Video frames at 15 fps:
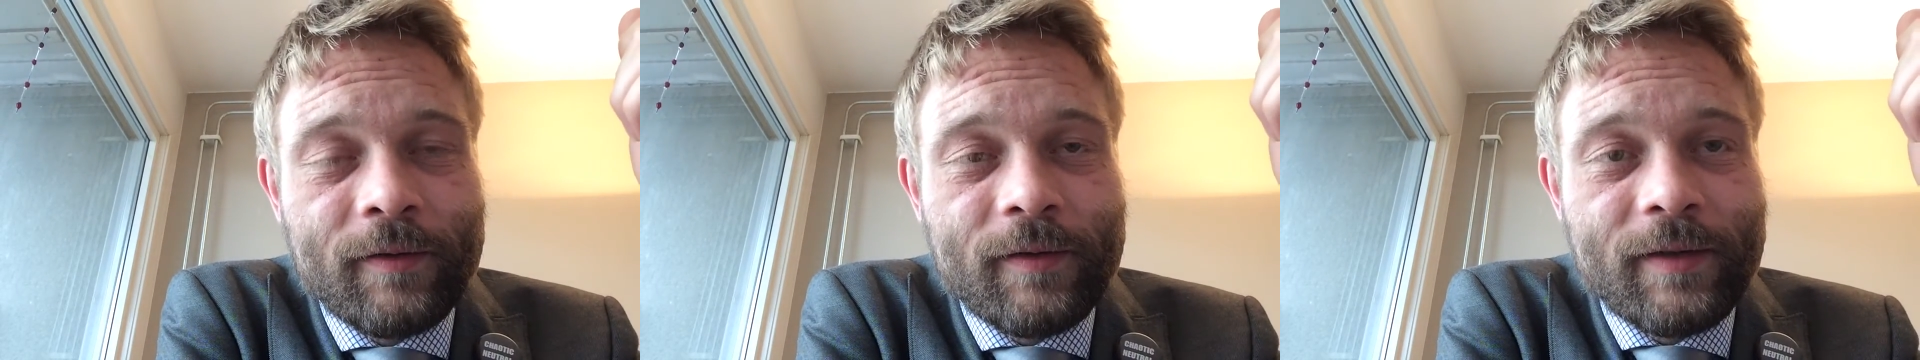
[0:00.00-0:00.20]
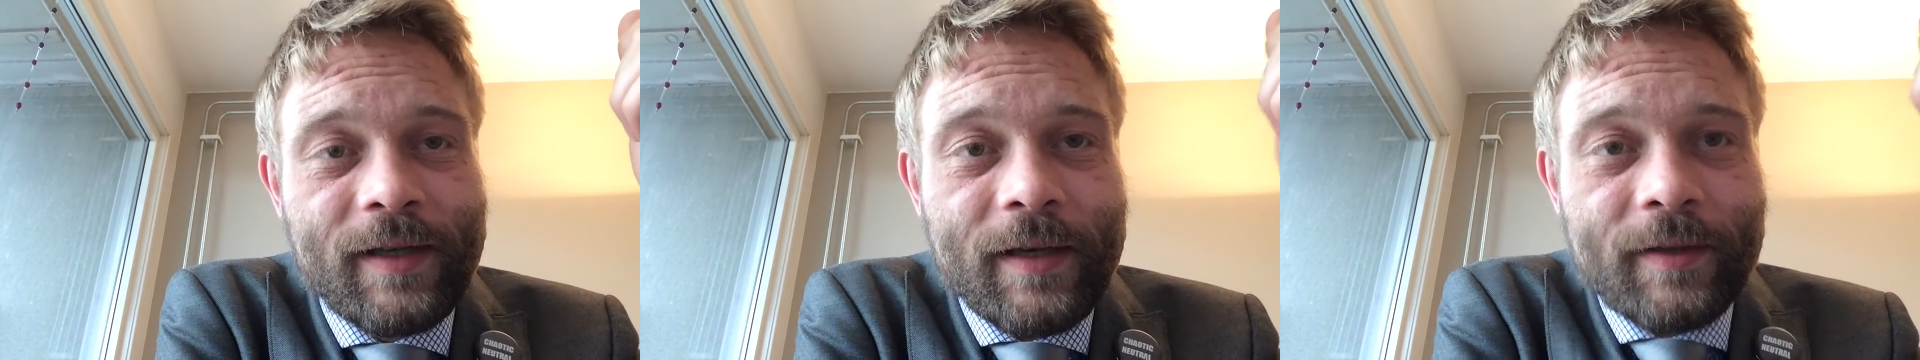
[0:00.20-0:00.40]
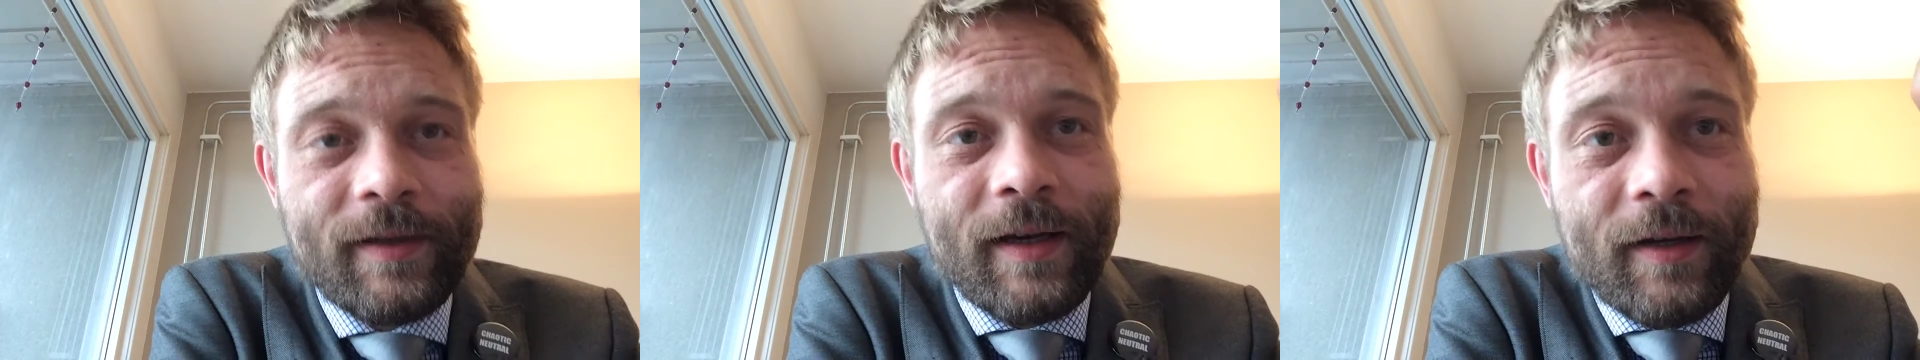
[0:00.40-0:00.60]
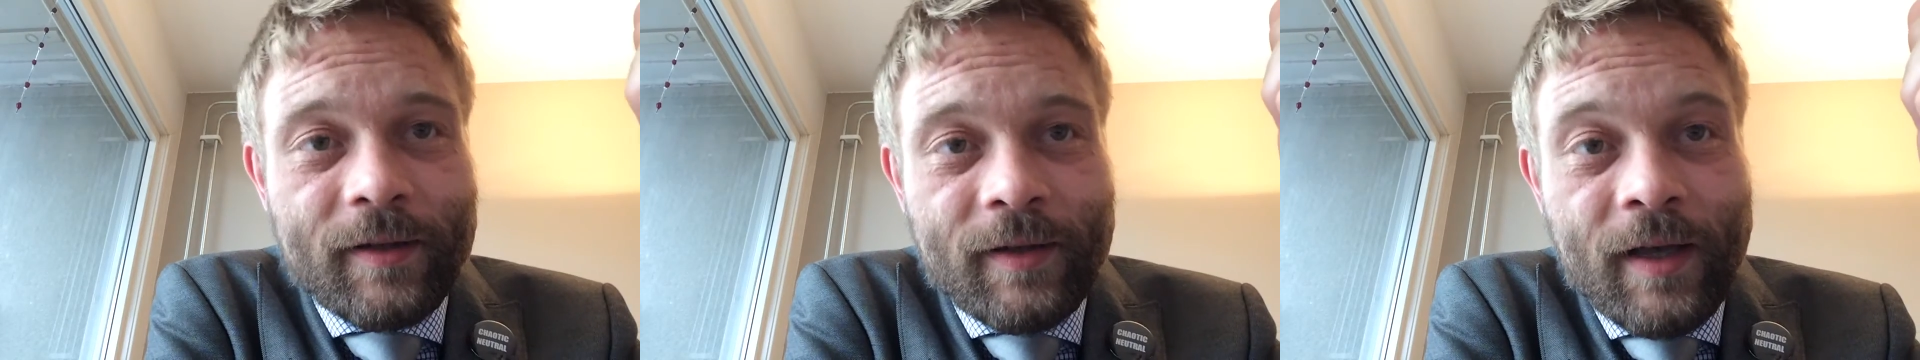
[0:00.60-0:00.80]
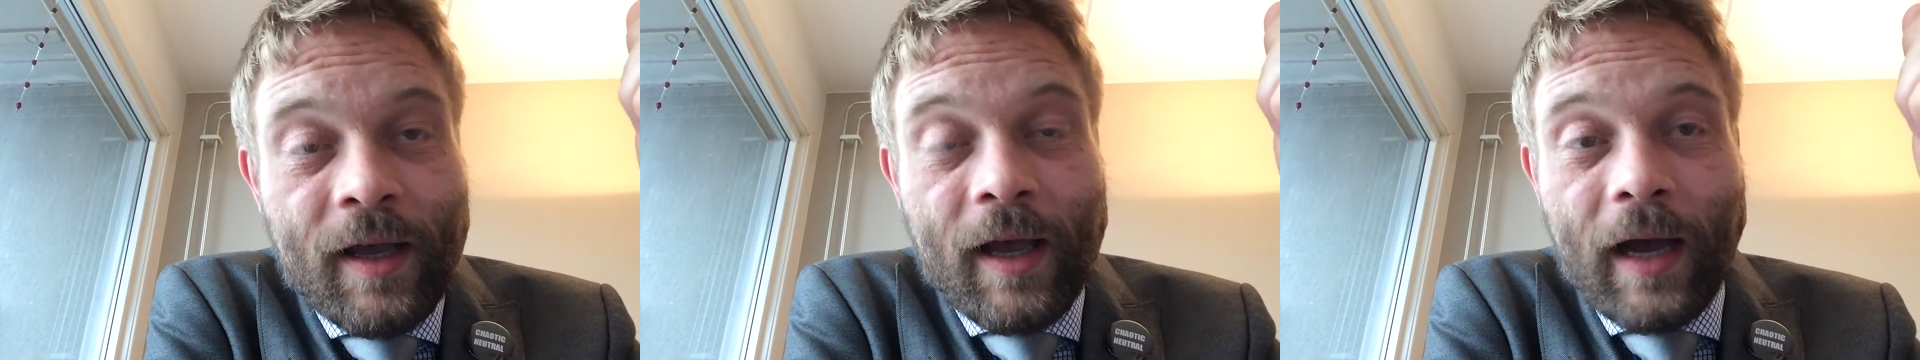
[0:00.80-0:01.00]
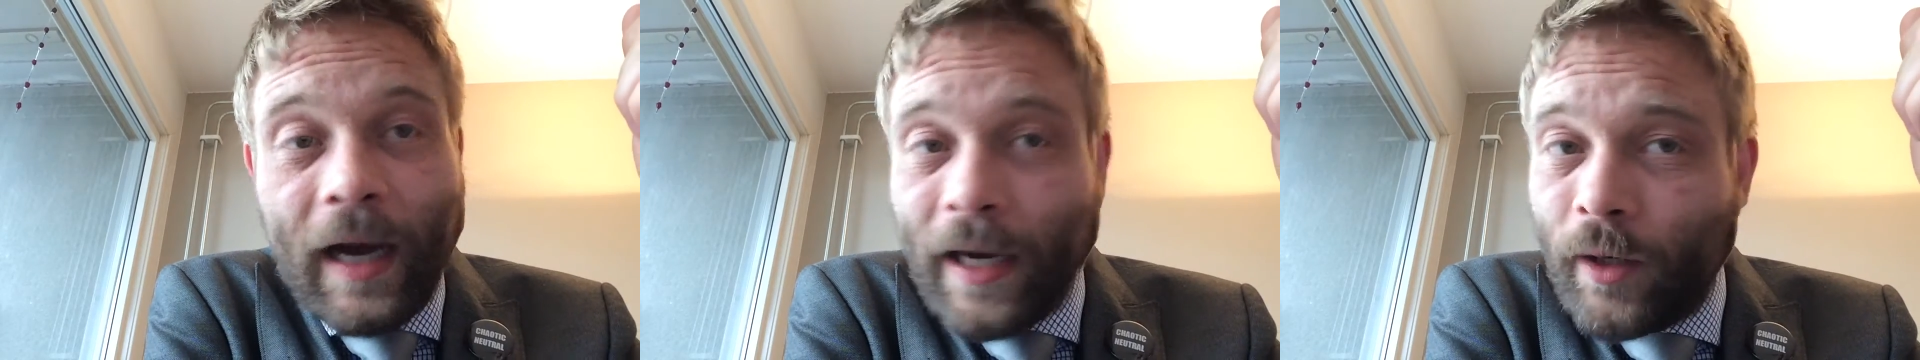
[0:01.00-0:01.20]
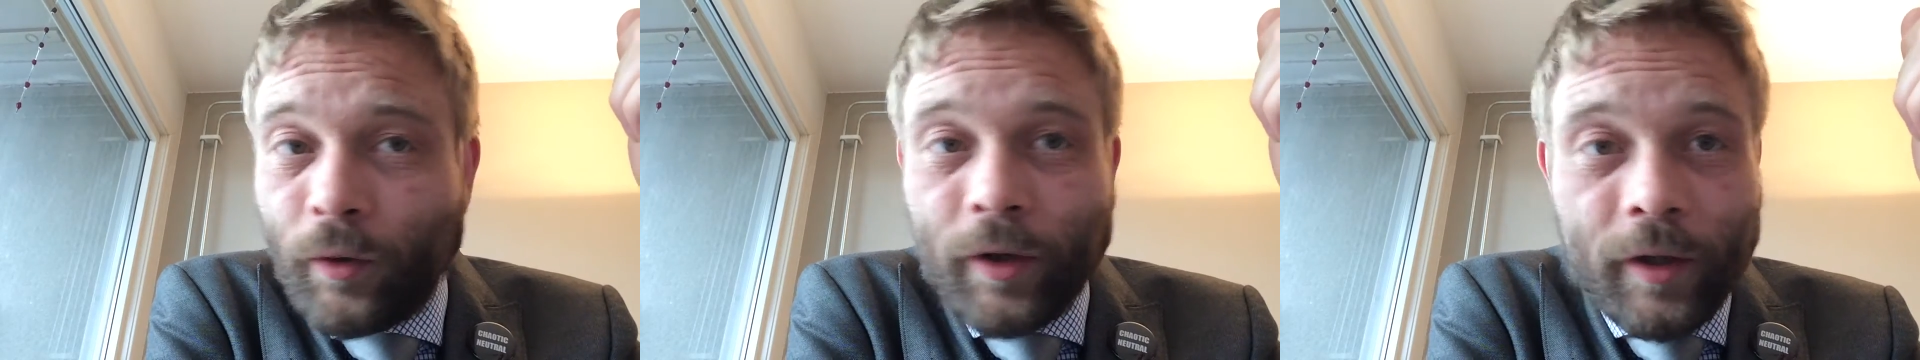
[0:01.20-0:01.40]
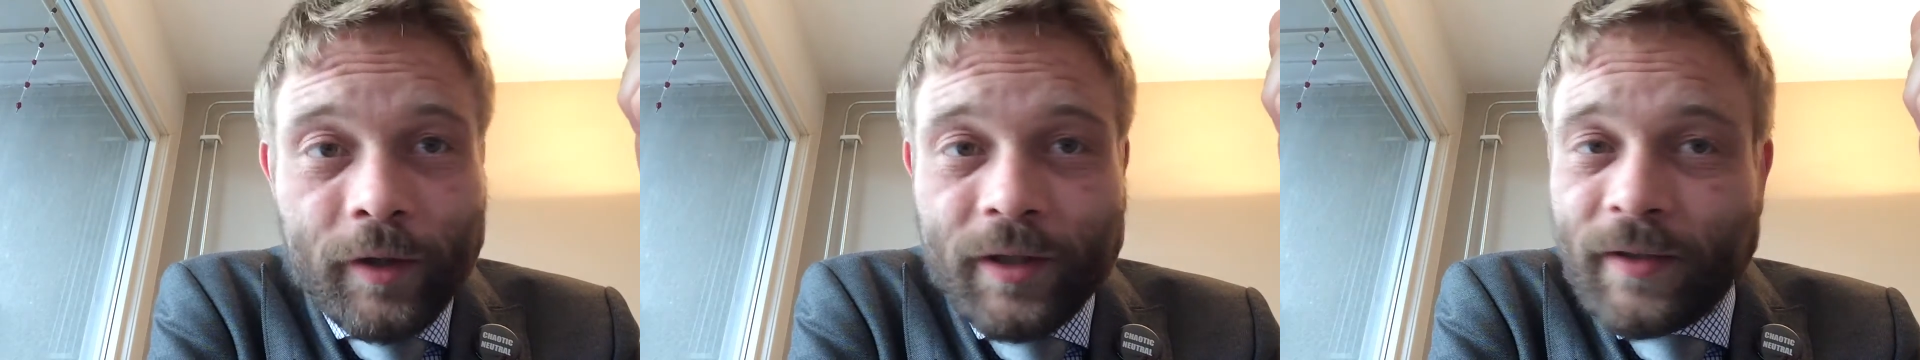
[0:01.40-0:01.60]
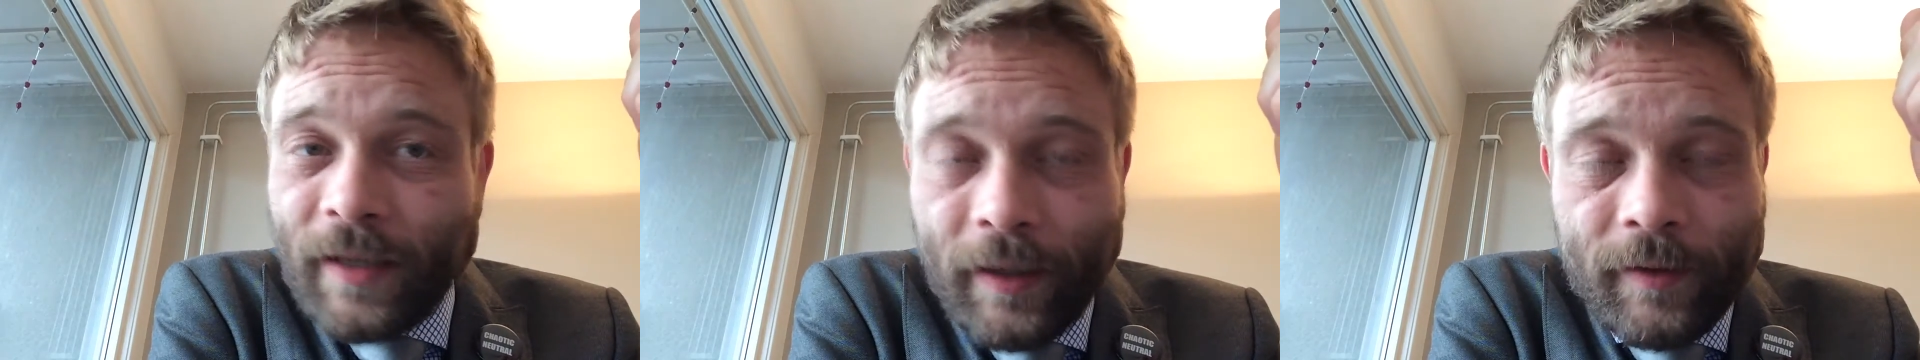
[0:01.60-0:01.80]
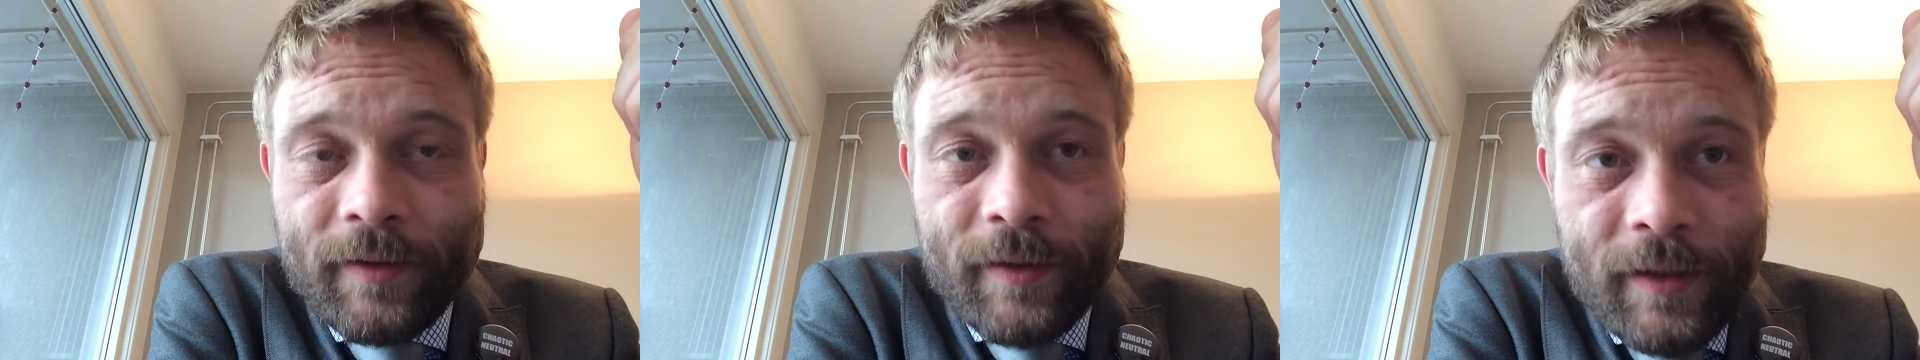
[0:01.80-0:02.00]
6 years. I don't
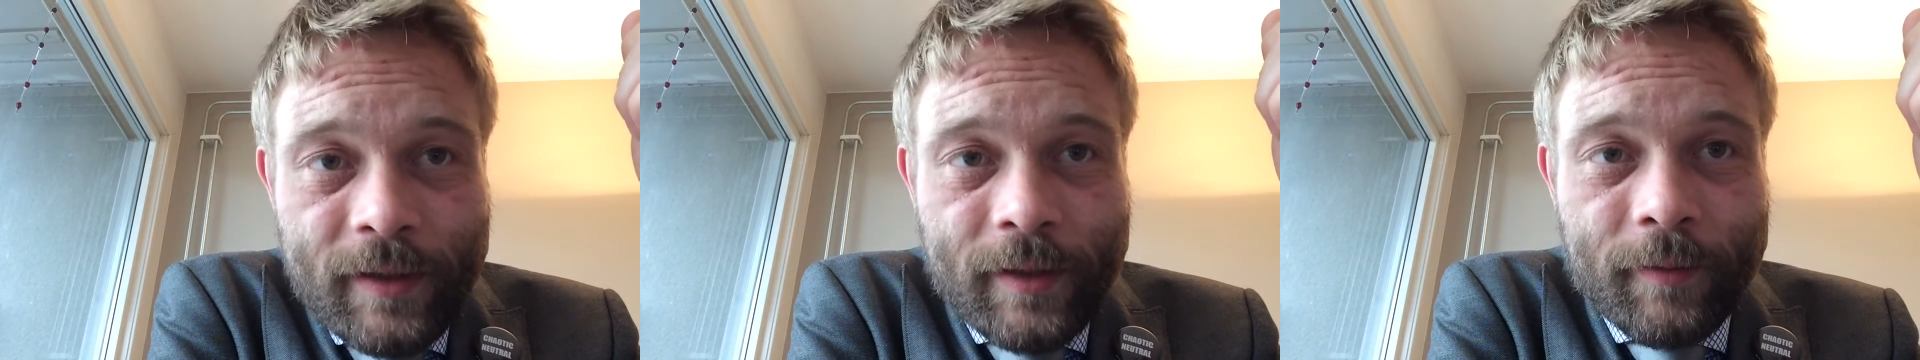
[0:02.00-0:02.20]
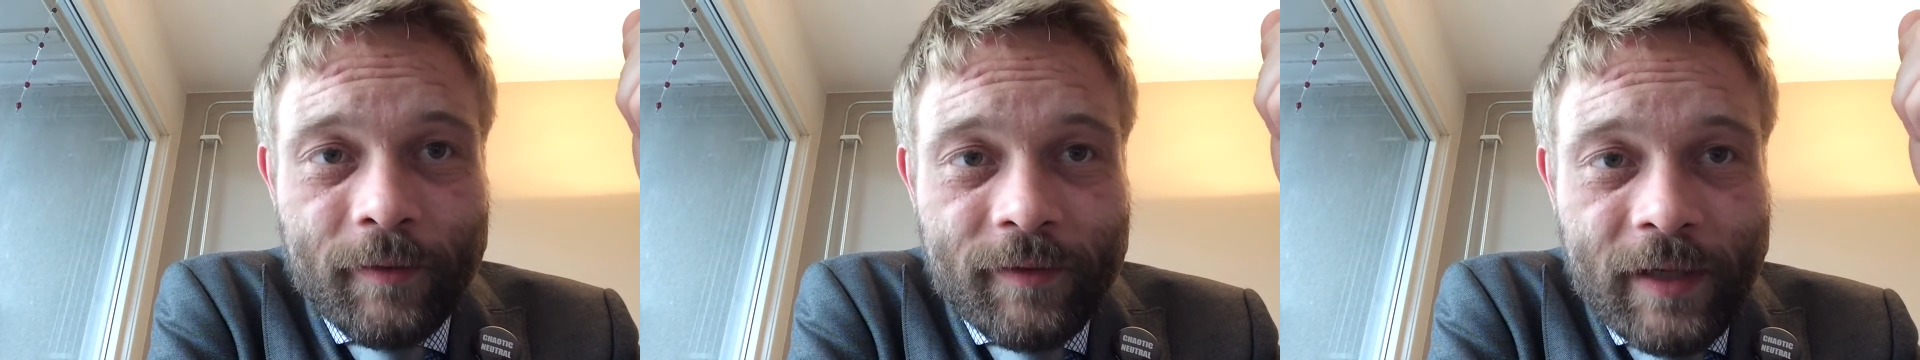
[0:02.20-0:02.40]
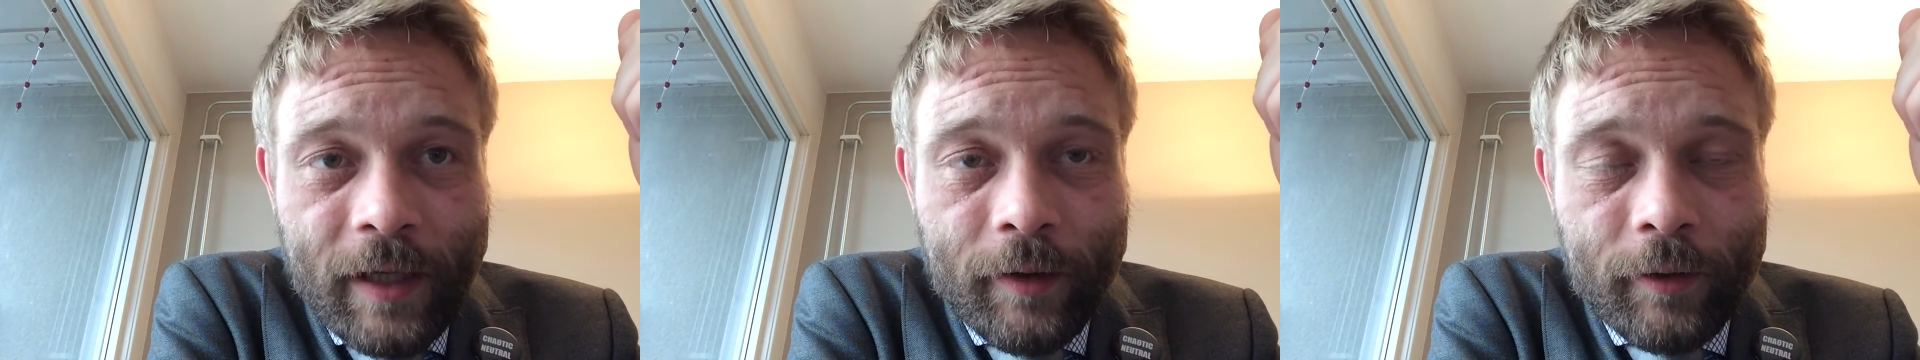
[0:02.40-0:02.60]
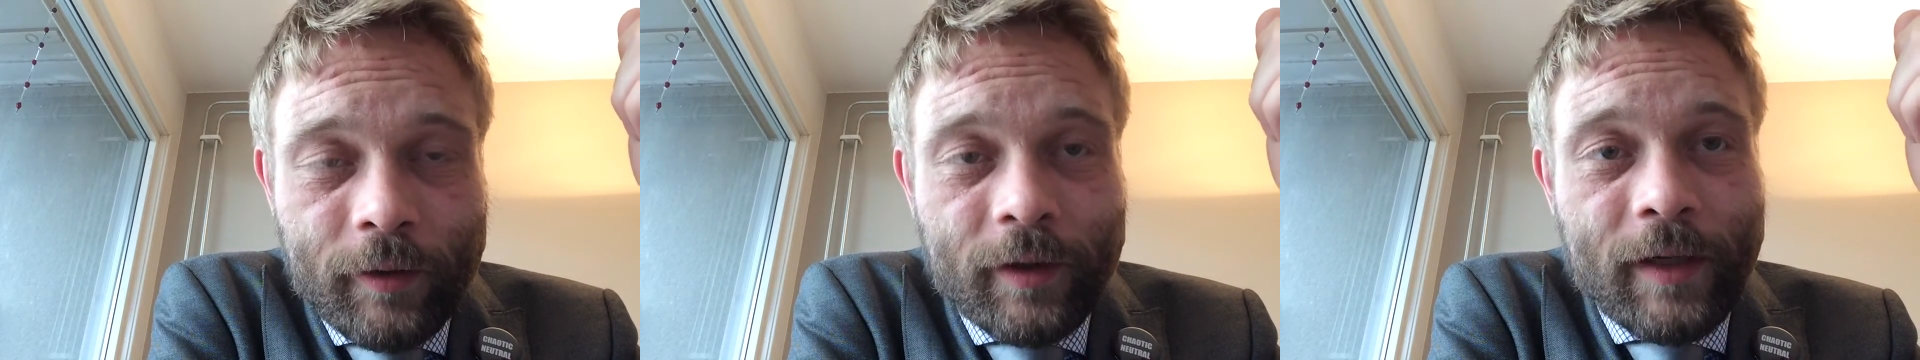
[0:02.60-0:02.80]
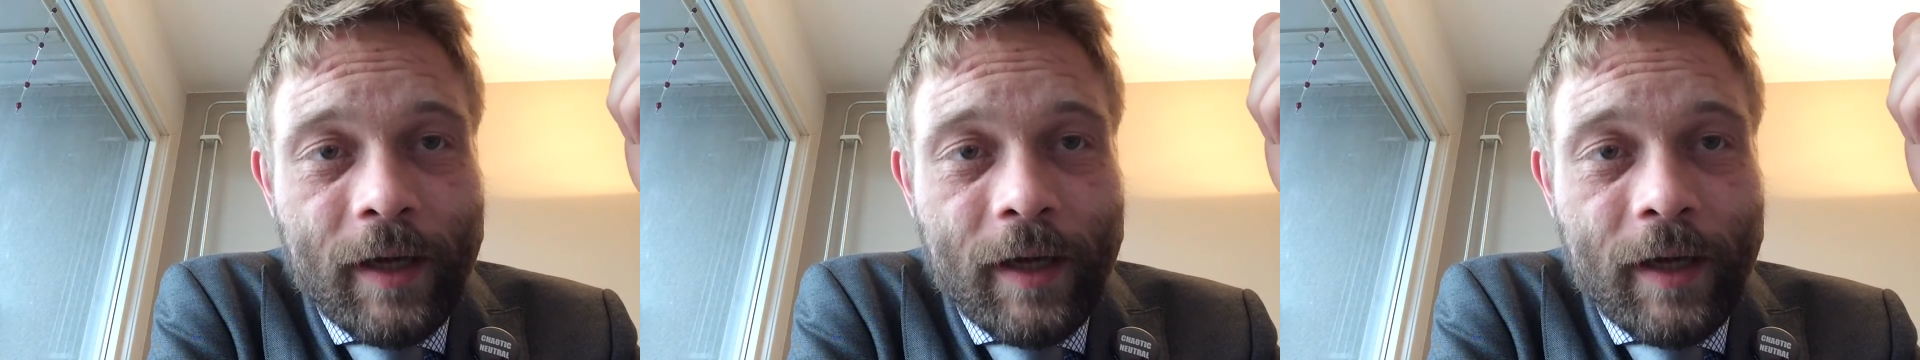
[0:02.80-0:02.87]
understand the system of Shadowrun.